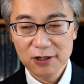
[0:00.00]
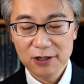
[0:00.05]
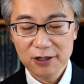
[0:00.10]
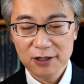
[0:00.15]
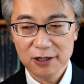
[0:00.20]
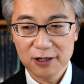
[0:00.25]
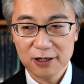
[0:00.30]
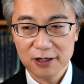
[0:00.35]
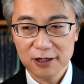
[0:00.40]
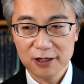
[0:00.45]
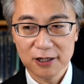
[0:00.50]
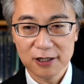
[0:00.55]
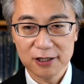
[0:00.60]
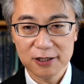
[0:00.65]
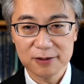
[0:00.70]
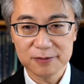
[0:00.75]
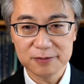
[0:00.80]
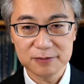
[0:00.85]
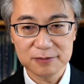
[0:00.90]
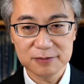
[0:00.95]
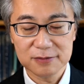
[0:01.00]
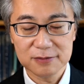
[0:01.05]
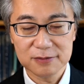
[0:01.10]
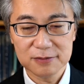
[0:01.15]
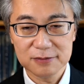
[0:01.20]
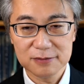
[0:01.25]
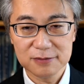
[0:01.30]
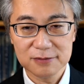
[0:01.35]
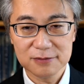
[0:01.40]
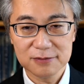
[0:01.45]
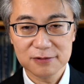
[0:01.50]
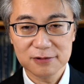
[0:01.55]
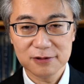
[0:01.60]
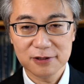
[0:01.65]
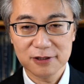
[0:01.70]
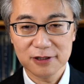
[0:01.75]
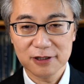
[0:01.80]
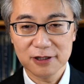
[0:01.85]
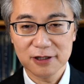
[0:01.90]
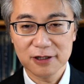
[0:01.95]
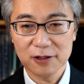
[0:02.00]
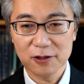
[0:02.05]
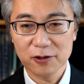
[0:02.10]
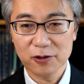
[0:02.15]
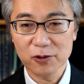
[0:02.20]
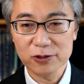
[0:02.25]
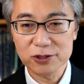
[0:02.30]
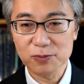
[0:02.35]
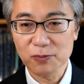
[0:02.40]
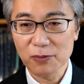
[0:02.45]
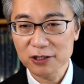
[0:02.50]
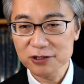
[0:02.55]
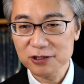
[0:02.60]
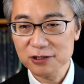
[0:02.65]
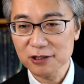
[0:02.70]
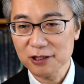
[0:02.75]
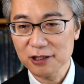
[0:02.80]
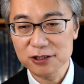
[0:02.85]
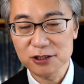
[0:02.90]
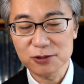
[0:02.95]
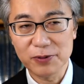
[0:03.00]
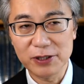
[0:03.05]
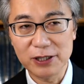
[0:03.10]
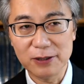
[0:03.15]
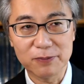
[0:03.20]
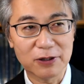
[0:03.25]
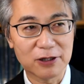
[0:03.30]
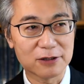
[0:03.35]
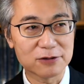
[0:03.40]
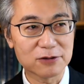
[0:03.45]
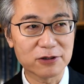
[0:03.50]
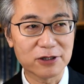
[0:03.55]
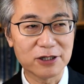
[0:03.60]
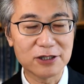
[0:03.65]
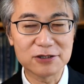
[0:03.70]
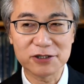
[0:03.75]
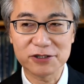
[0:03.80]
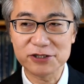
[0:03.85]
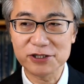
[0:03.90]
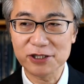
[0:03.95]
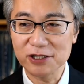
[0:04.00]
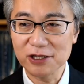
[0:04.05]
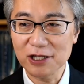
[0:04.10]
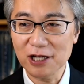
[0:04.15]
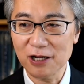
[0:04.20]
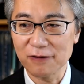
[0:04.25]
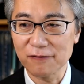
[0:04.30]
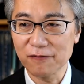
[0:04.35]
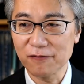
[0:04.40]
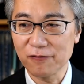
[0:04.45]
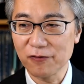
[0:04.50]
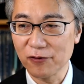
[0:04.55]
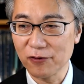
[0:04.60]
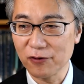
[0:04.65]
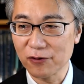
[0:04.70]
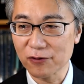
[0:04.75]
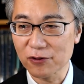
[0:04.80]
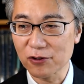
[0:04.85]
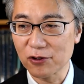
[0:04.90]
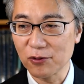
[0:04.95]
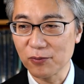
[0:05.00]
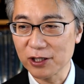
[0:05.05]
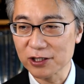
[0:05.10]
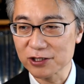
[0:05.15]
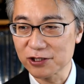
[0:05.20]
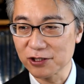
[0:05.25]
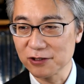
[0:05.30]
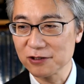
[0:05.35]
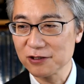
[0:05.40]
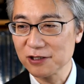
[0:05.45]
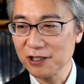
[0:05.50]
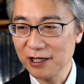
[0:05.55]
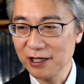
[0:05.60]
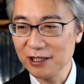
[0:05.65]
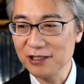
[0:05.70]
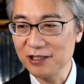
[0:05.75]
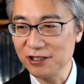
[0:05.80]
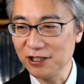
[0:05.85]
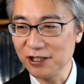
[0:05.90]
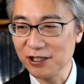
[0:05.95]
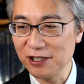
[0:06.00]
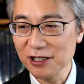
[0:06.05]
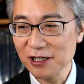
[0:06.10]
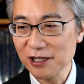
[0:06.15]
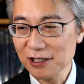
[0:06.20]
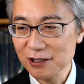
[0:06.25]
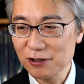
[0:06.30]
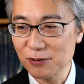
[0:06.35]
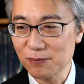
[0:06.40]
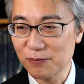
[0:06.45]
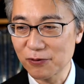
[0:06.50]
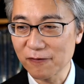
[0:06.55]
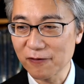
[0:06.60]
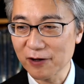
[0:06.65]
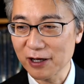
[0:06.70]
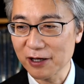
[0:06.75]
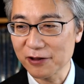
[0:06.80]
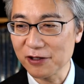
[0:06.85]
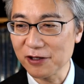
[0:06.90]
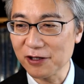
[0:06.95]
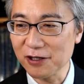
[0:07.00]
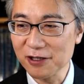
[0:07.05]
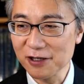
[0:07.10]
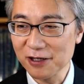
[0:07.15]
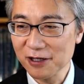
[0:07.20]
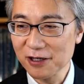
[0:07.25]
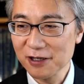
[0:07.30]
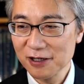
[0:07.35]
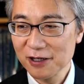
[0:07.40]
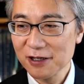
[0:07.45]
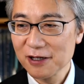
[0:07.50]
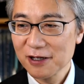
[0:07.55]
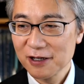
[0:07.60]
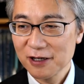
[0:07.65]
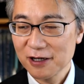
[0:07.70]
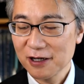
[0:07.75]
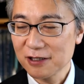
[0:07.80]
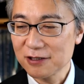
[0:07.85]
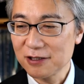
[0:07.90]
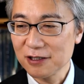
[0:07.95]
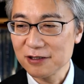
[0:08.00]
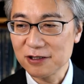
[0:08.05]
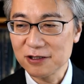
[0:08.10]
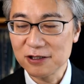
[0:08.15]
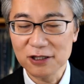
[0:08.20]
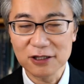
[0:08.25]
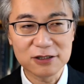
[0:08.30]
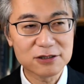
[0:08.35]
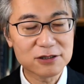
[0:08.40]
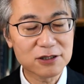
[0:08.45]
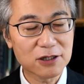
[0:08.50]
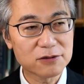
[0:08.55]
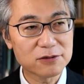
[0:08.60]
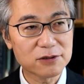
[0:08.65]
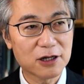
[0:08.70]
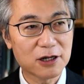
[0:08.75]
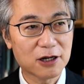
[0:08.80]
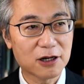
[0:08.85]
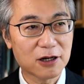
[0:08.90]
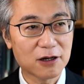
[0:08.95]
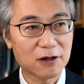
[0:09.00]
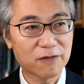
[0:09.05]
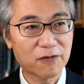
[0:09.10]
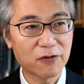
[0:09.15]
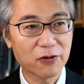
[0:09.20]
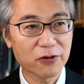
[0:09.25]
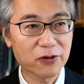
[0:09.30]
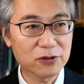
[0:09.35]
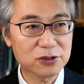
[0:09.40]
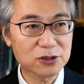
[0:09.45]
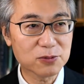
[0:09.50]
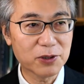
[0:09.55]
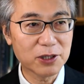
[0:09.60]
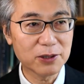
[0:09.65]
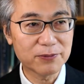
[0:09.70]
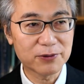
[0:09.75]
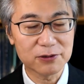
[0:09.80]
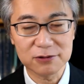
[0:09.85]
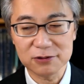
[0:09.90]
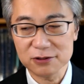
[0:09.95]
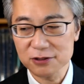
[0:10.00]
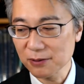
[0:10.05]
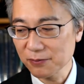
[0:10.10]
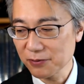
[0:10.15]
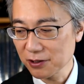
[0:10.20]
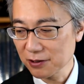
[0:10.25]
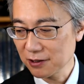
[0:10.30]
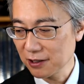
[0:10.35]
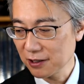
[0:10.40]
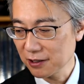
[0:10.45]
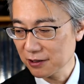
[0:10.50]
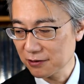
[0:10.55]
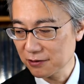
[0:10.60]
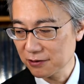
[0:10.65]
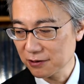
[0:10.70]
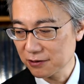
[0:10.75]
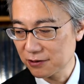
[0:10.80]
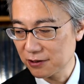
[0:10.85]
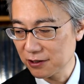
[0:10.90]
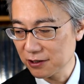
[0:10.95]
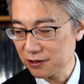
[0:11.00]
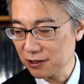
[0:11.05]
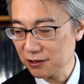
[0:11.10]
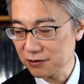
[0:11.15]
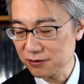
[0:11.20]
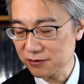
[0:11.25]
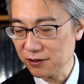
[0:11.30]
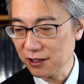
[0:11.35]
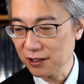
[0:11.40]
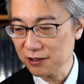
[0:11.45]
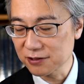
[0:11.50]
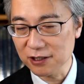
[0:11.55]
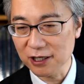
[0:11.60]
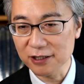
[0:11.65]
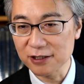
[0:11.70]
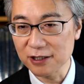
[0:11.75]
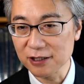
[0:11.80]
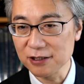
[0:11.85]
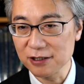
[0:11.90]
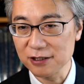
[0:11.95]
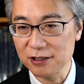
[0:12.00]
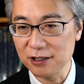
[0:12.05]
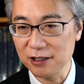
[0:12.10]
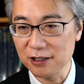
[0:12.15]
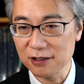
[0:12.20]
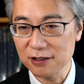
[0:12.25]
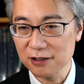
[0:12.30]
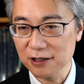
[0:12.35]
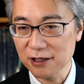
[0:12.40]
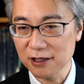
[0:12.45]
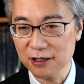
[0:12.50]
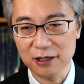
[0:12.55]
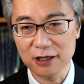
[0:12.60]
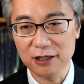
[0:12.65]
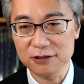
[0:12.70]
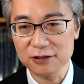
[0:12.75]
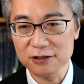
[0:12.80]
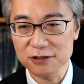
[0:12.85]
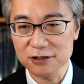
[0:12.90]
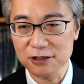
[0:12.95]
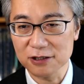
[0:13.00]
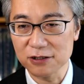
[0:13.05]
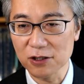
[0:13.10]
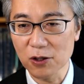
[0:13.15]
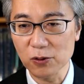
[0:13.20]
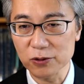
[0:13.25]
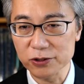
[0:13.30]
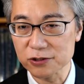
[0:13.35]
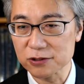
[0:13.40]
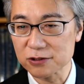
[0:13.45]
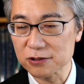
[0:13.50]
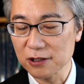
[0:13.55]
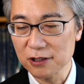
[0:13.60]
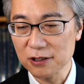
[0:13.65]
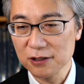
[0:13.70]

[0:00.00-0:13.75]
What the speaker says: And those marginalized people are not interesting enough for commercial entity to provide the identity. So for those people, something like decentralized identity, at least the notion,